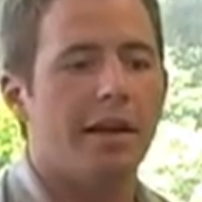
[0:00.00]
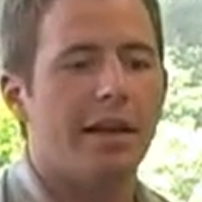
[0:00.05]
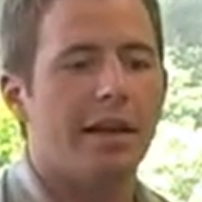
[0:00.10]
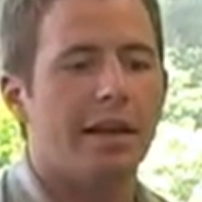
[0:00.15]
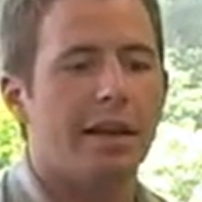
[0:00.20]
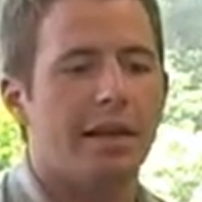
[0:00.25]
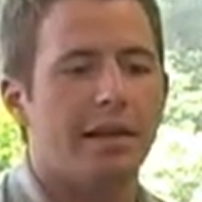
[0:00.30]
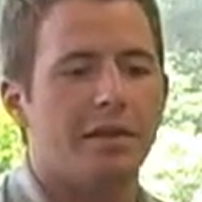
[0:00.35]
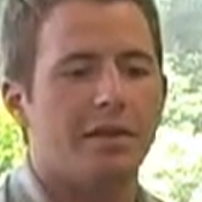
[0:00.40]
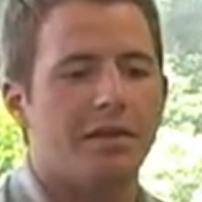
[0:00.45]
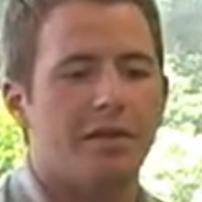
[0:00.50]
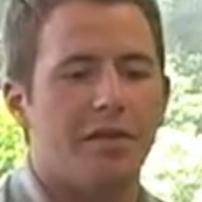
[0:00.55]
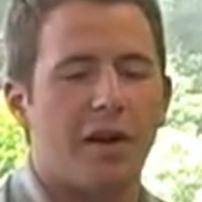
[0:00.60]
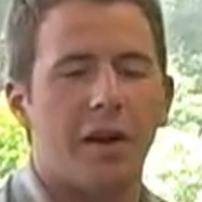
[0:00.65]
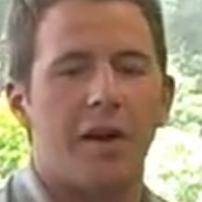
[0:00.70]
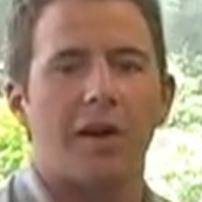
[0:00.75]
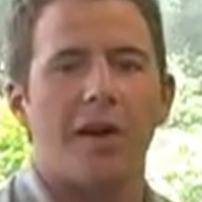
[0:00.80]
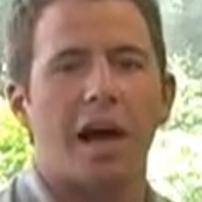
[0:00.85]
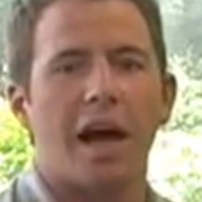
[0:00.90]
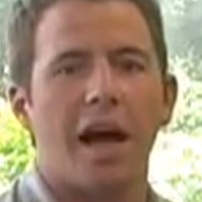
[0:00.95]
He was
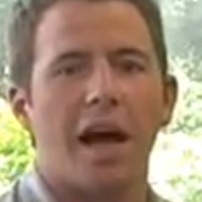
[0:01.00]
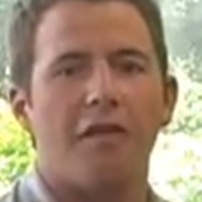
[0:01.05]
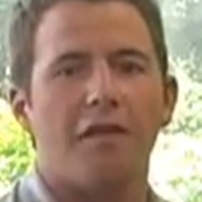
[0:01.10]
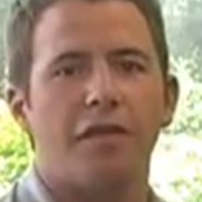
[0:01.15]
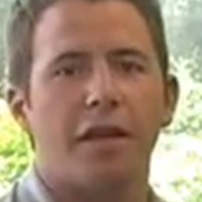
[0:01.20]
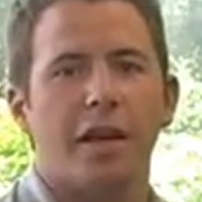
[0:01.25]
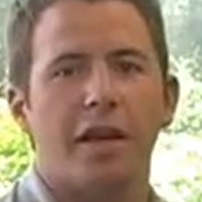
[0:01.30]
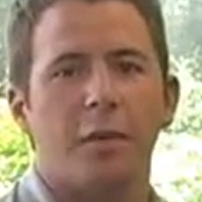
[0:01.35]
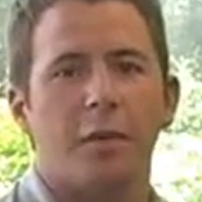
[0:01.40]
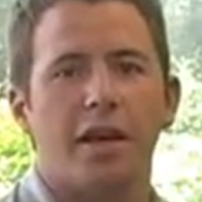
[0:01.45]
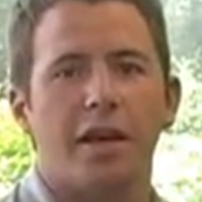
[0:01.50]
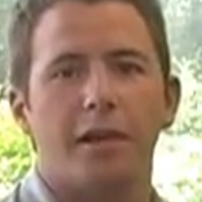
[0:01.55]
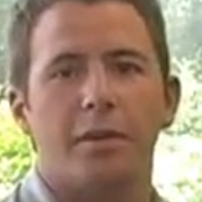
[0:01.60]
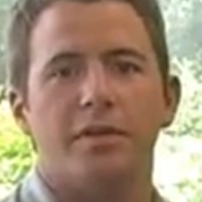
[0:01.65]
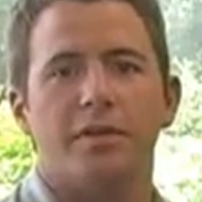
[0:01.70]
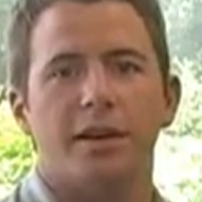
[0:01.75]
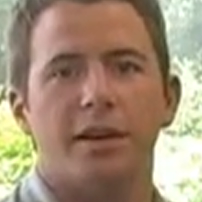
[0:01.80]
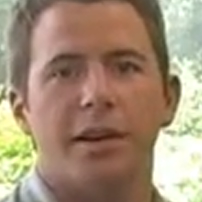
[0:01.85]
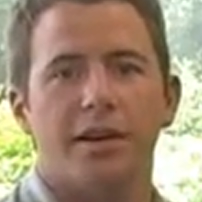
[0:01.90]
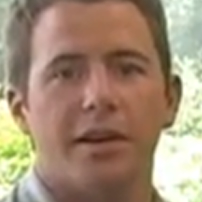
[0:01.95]
very confident in what he
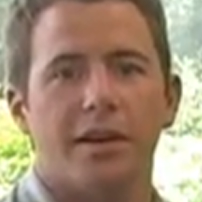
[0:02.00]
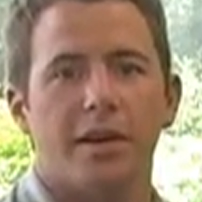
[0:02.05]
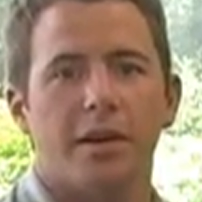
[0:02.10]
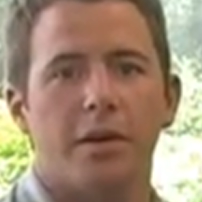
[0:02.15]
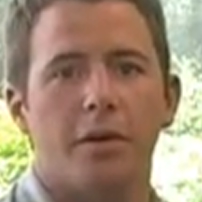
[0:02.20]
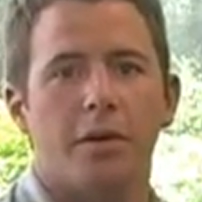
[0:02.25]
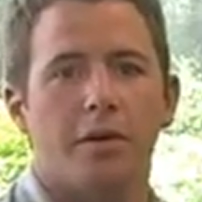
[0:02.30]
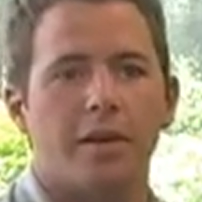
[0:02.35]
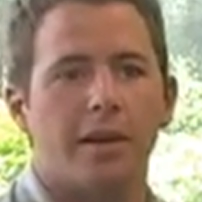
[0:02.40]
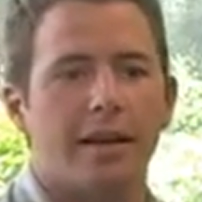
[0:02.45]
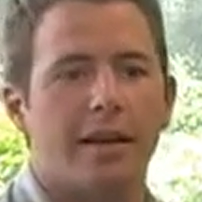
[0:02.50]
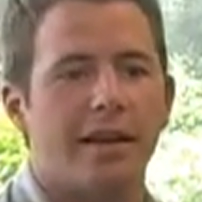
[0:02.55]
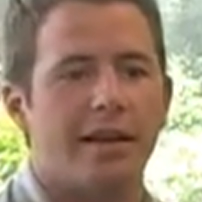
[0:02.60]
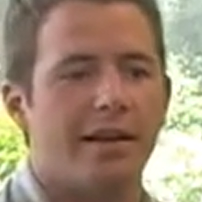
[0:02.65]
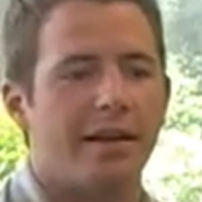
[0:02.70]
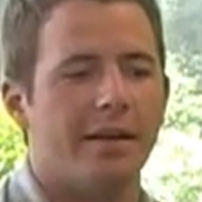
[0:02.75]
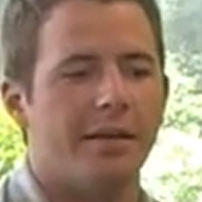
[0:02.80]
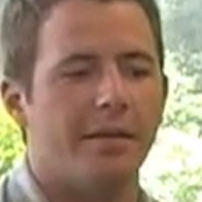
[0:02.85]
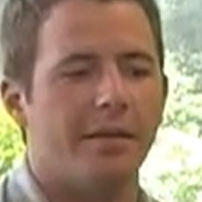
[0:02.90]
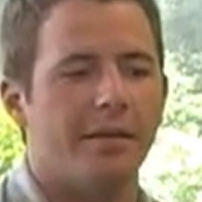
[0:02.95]
was going to do.
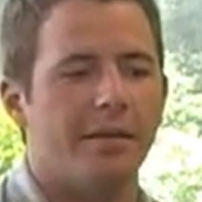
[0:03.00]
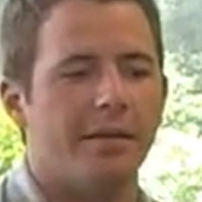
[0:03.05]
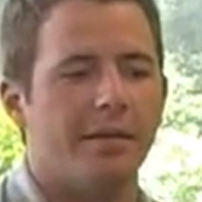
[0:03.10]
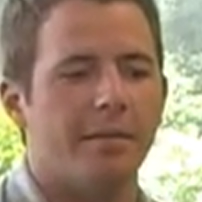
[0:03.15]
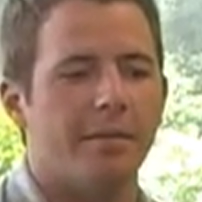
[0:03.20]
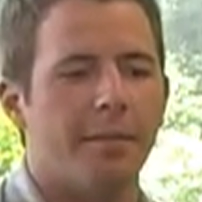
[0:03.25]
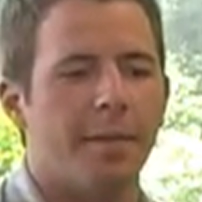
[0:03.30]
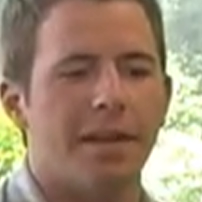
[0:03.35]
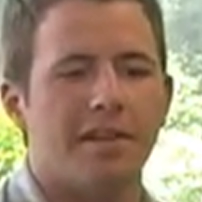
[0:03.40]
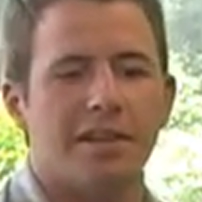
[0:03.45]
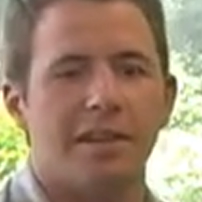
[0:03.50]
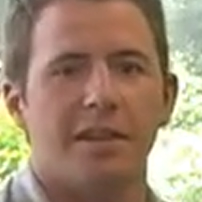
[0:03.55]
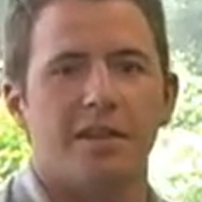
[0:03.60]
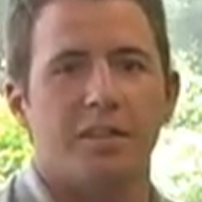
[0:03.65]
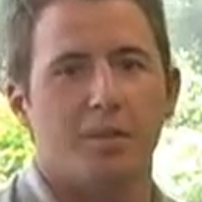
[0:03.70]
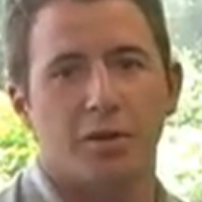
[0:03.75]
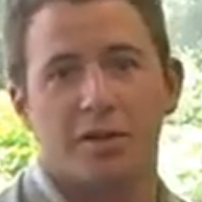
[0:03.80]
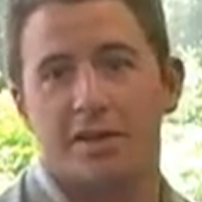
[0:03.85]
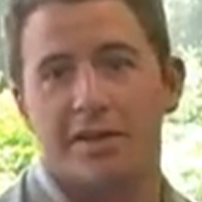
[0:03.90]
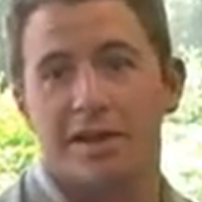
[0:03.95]
He mentioned
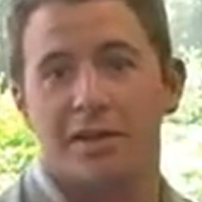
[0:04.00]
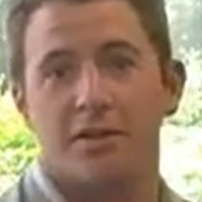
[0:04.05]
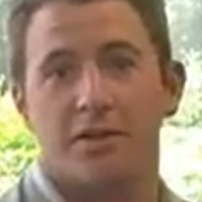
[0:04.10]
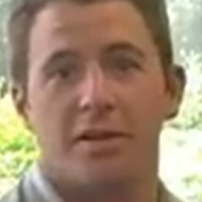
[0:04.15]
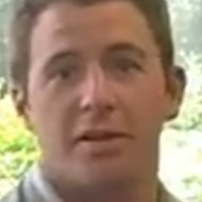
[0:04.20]
his procedure to